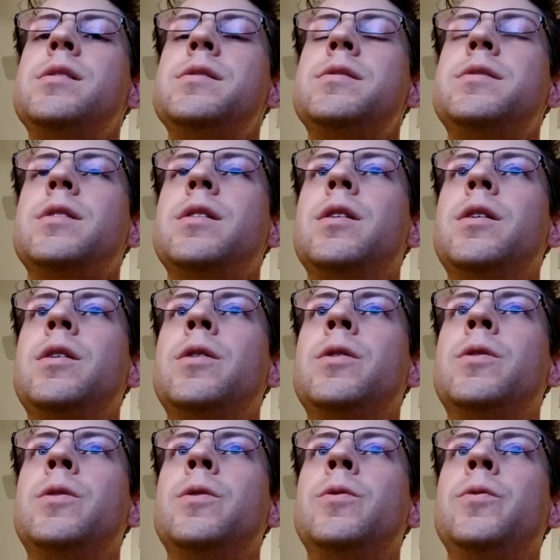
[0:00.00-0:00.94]

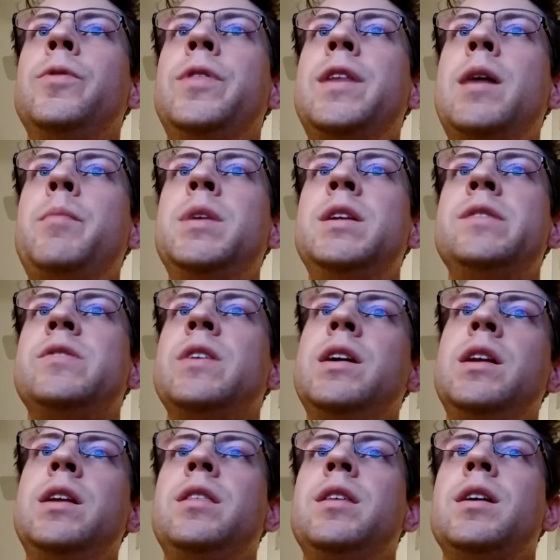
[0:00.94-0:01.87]
so that means
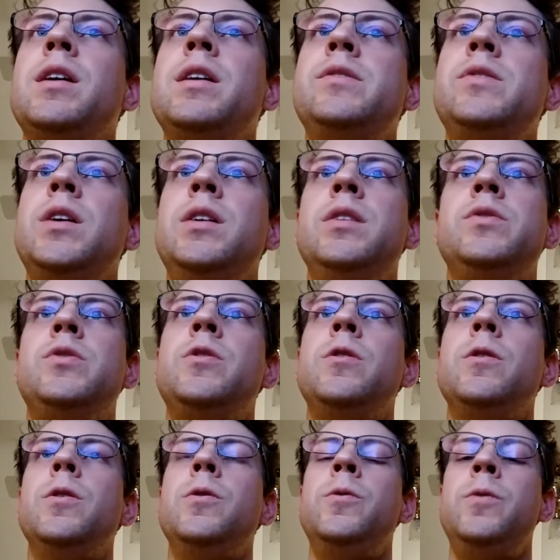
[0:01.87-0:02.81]
that anything I say is
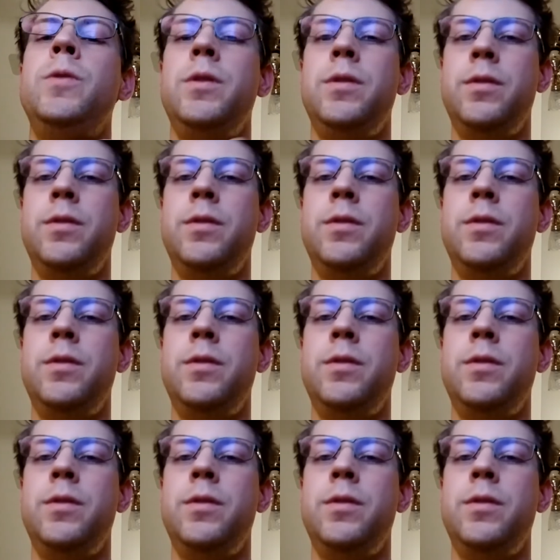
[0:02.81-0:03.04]
true.